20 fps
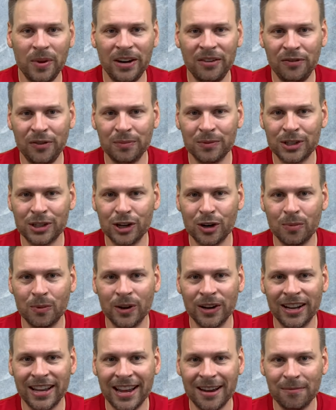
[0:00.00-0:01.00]
Ben from
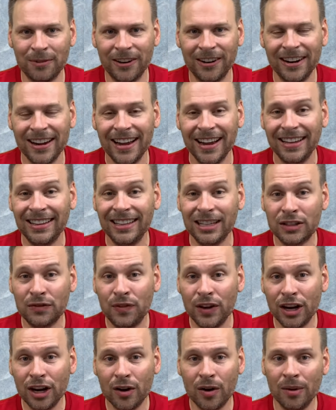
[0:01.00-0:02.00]
Snowboard Gamer. In this
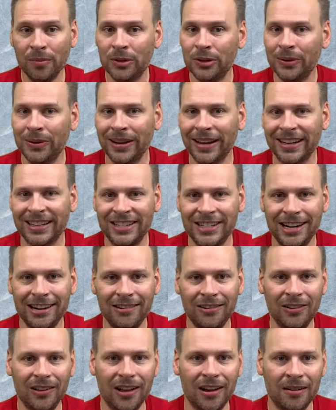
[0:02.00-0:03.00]
video, I'm doing a
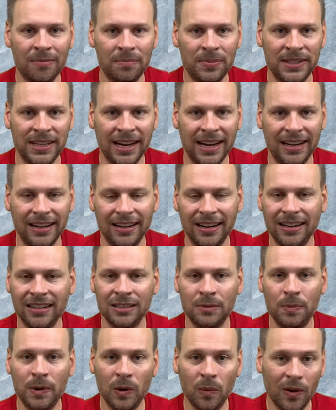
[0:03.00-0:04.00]
channel update.
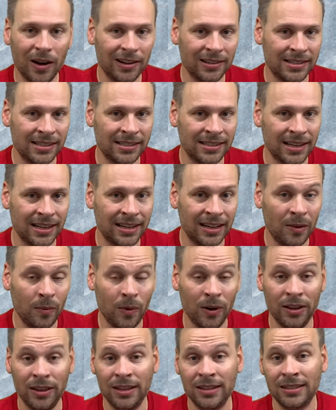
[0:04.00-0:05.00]
It's been a while since I did
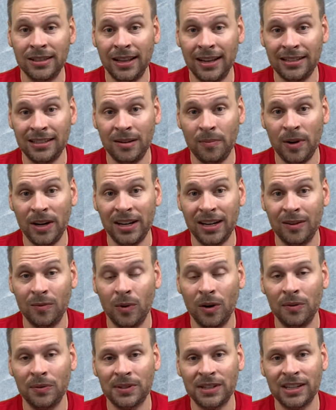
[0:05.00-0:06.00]
one of these. Last time I did
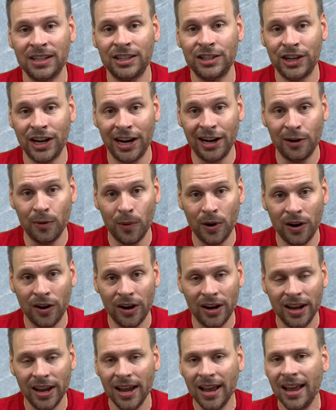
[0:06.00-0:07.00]
one was in
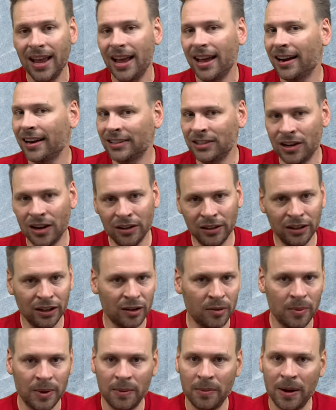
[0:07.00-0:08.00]
January, and I talked a
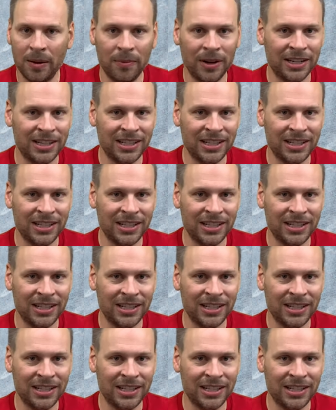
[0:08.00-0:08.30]
little bit about my